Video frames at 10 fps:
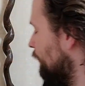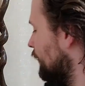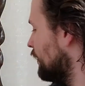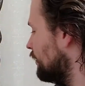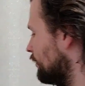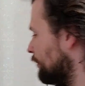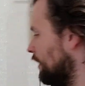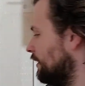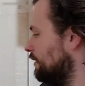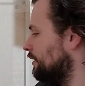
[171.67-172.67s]
This is my
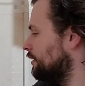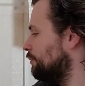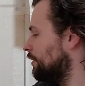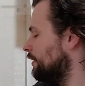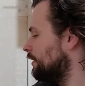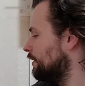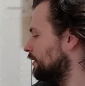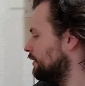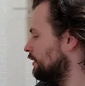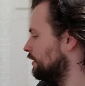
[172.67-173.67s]
incense burner.
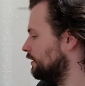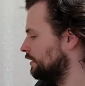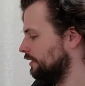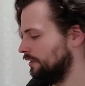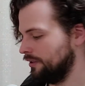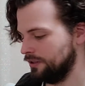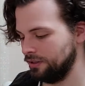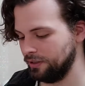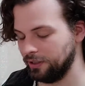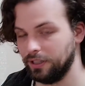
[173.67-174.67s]

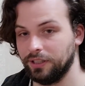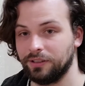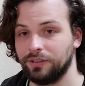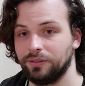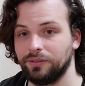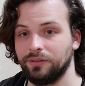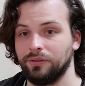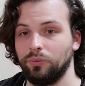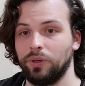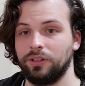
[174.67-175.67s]
It's
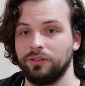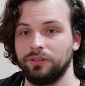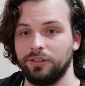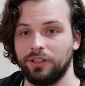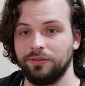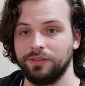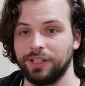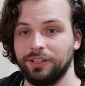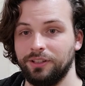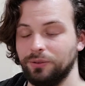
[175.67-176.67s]
well loved
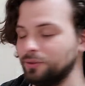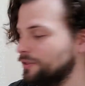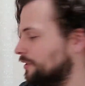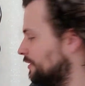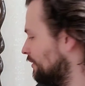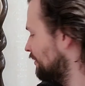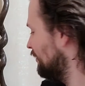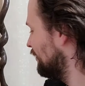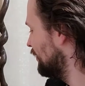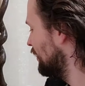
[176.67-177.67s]
and used.
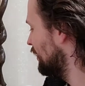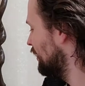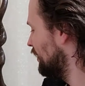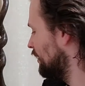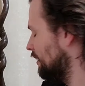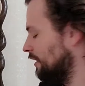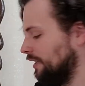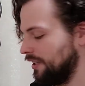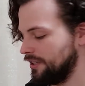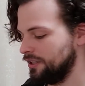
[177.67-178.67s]

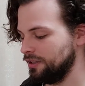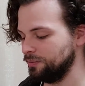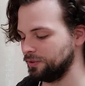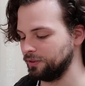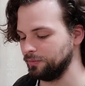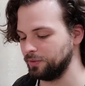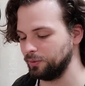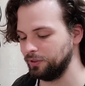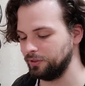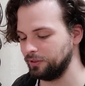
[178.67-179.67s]
I keep some
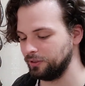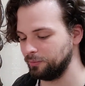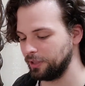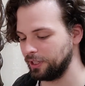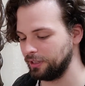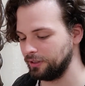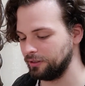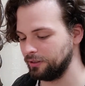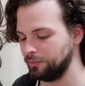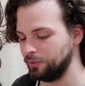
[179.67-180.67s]
tweezers by
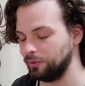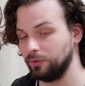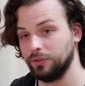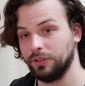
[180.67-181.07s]
it to pull